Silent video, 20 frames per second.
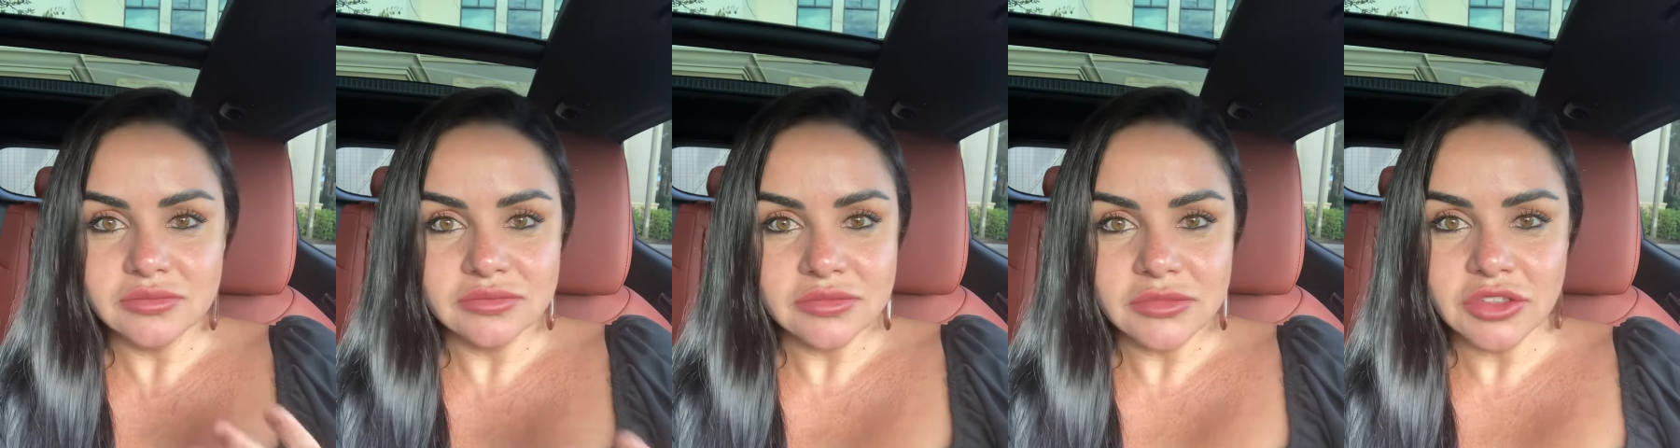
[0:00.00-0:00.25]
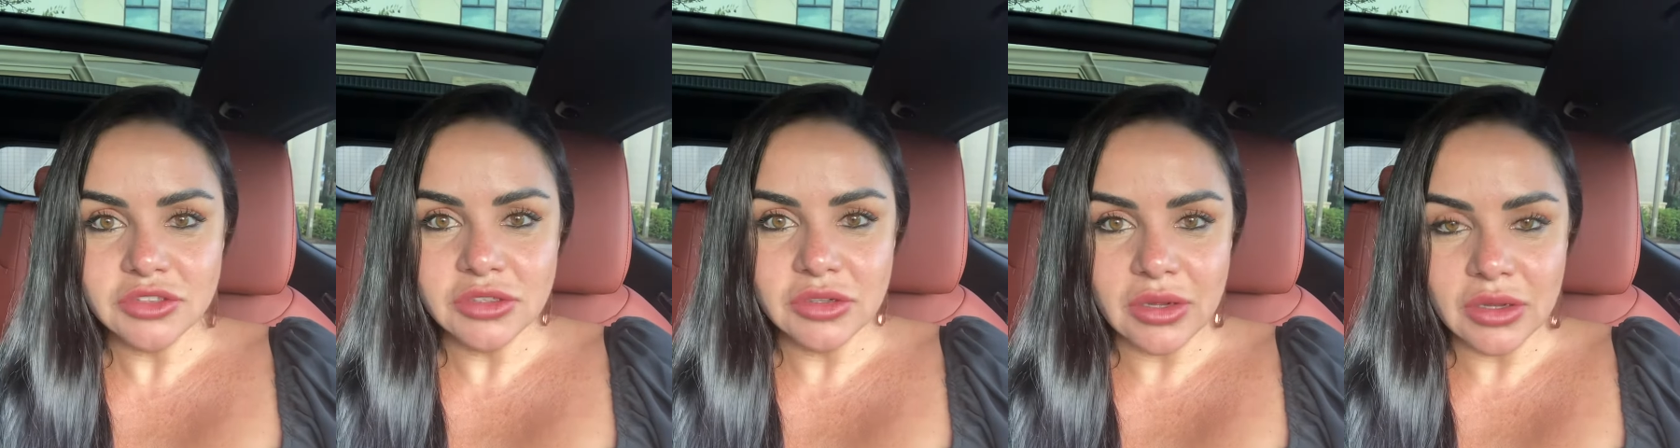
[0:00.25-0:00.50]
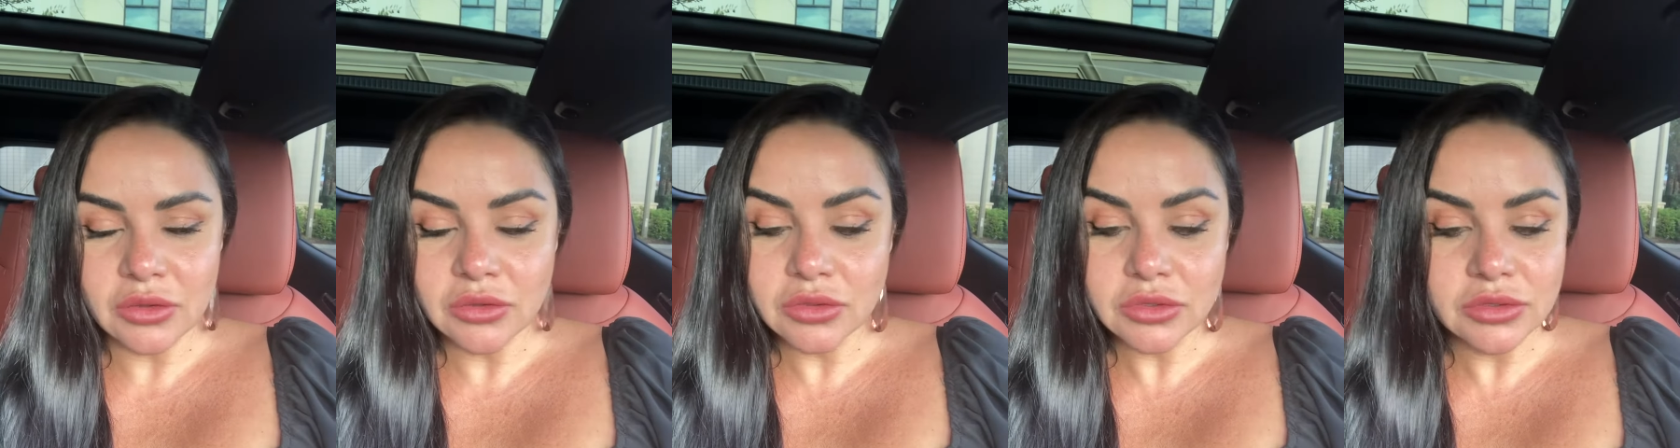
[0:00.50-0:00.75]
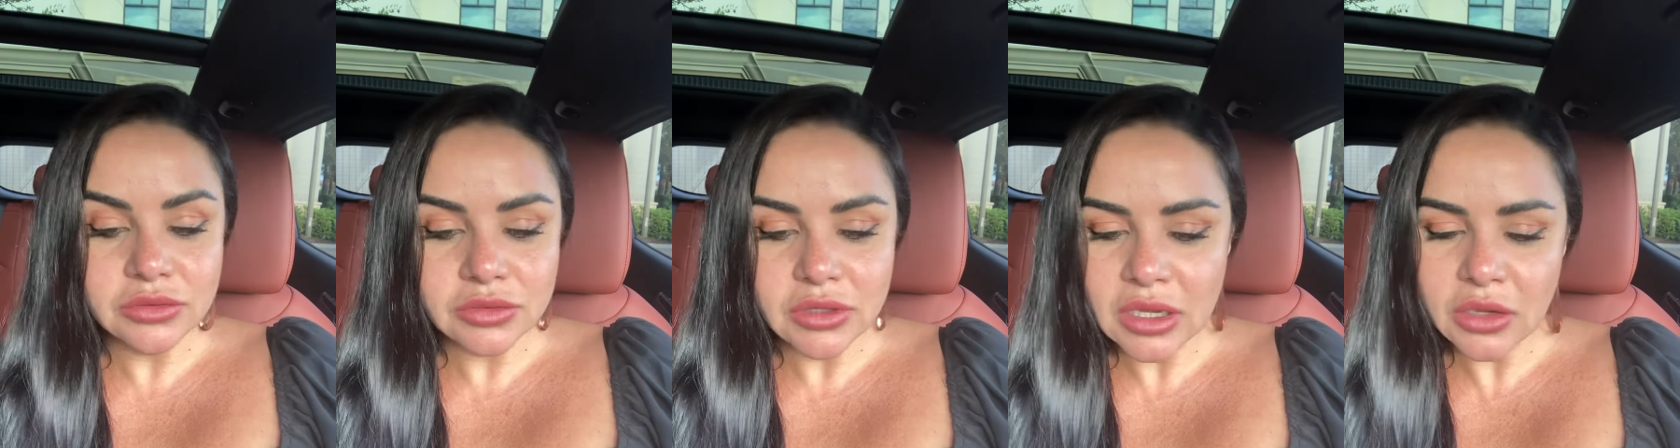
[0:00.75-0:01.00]
you know, a
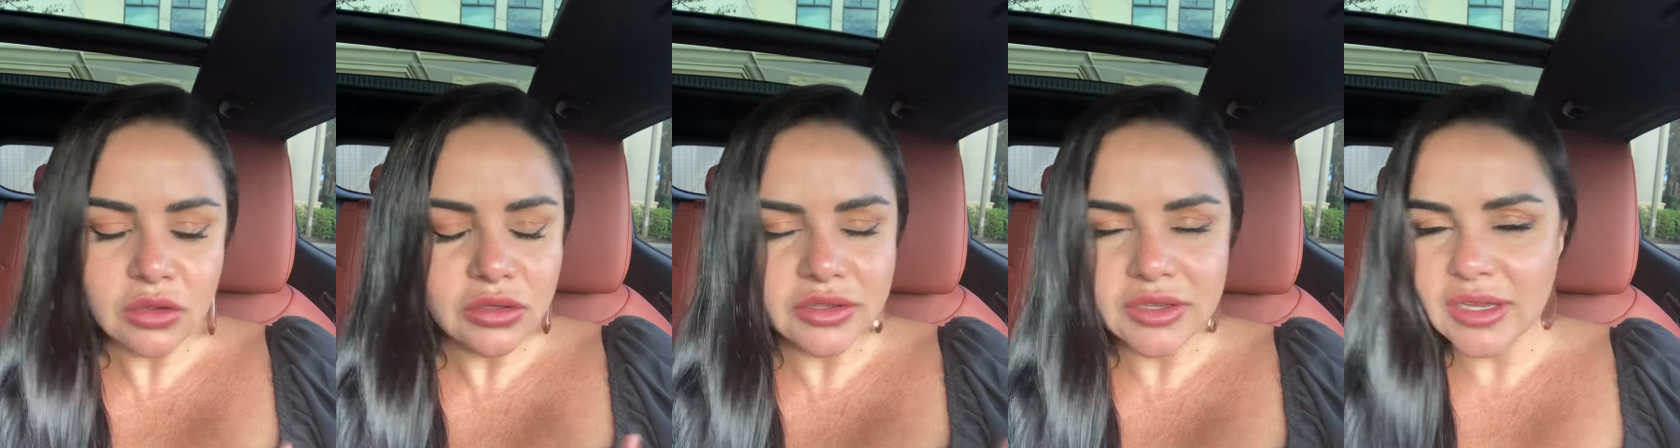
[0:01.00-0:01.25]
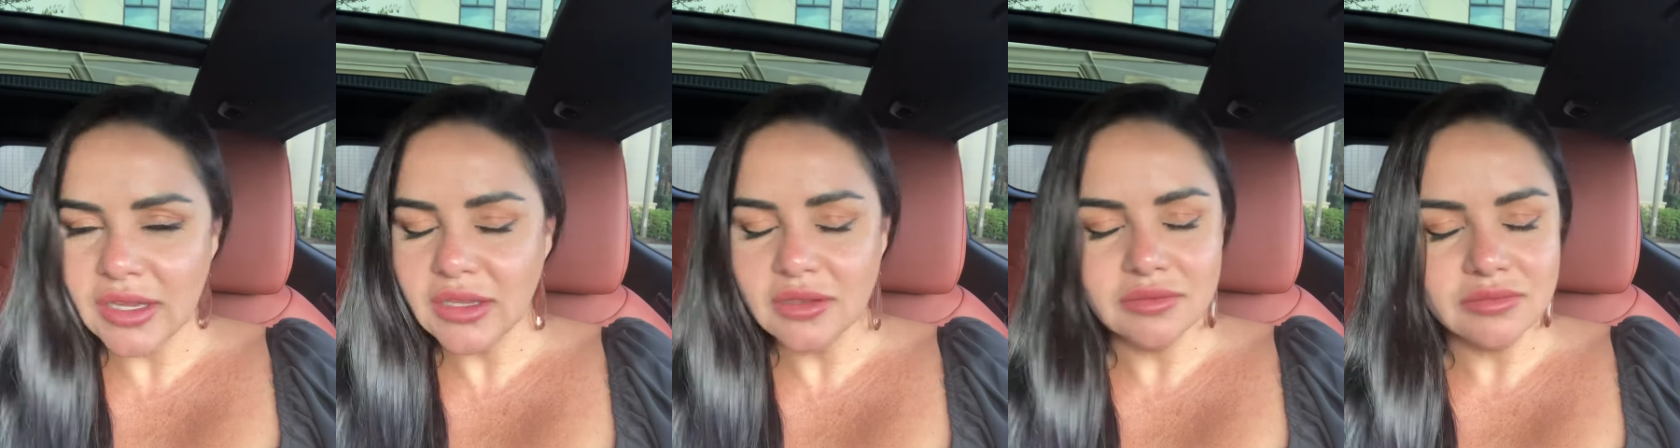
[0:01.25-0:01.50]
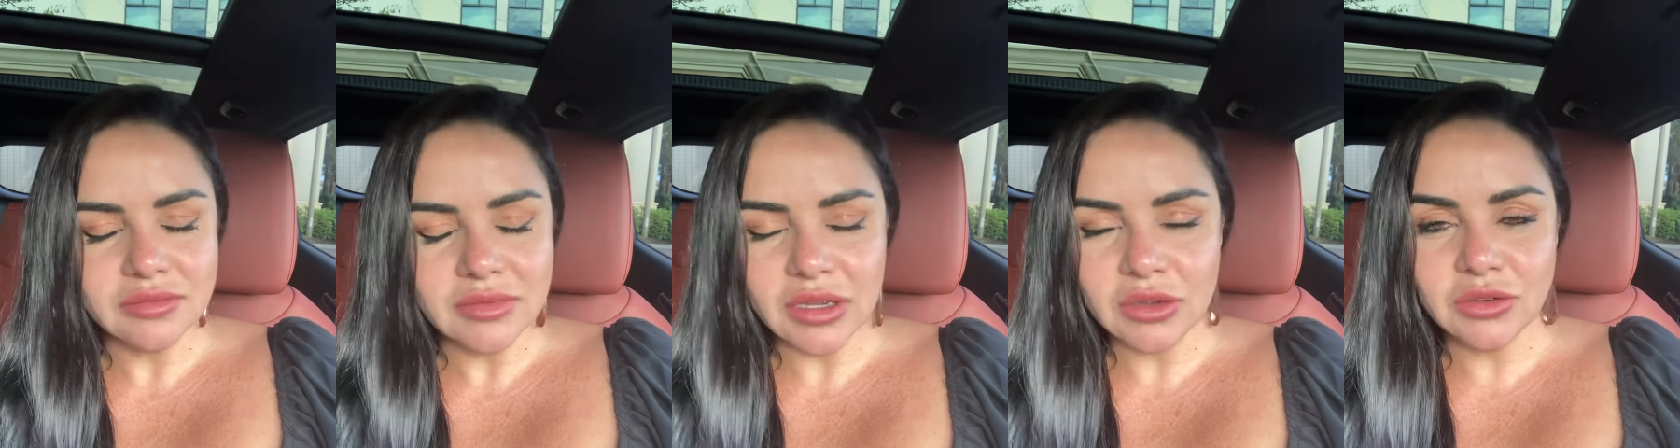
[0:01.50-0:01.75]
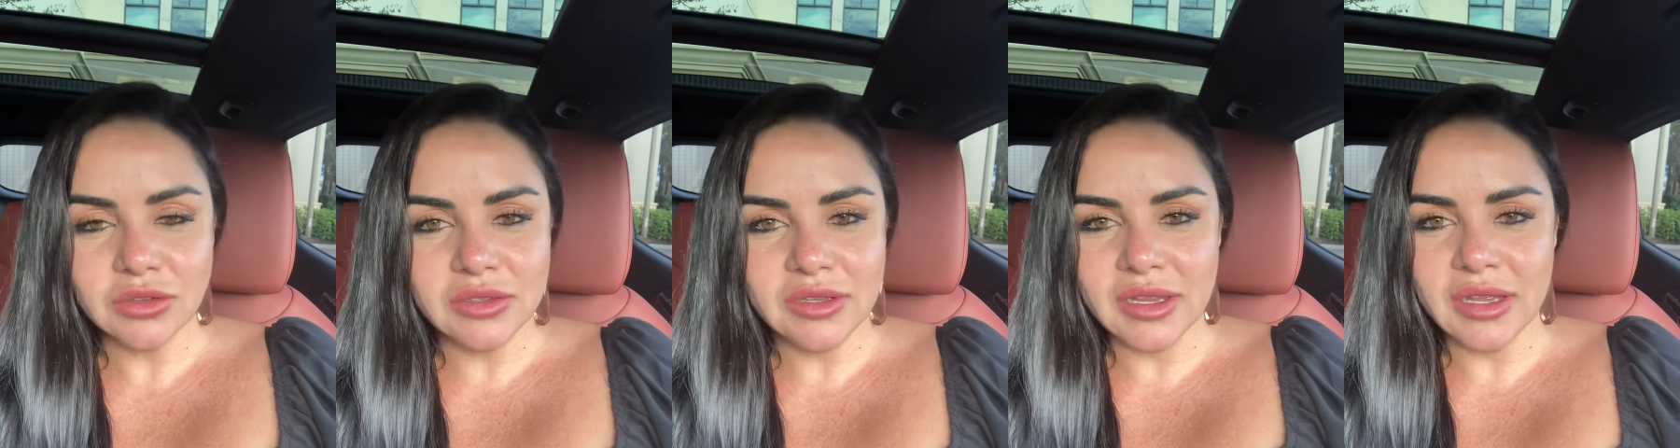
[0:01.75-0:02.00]
good
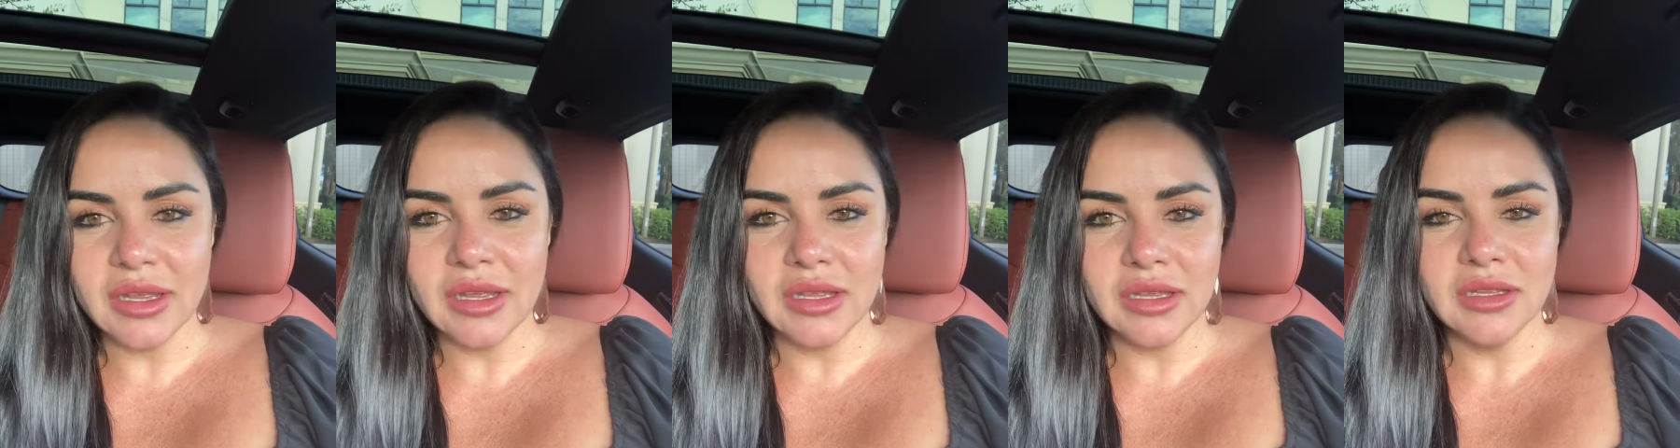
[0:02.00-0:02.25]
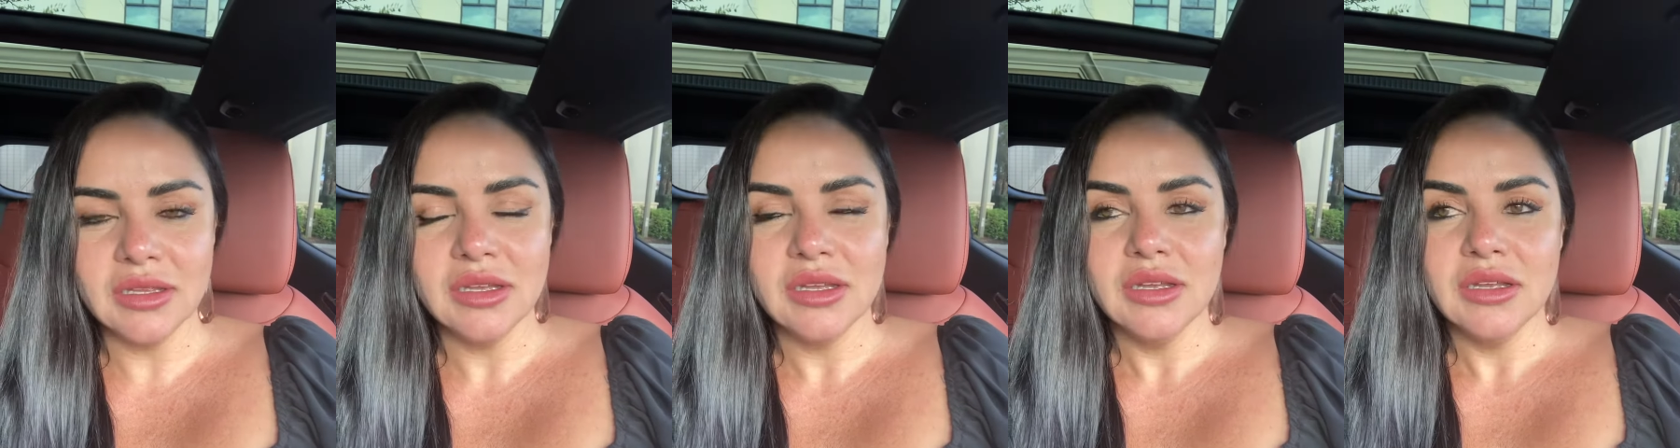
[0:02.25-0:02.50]
day.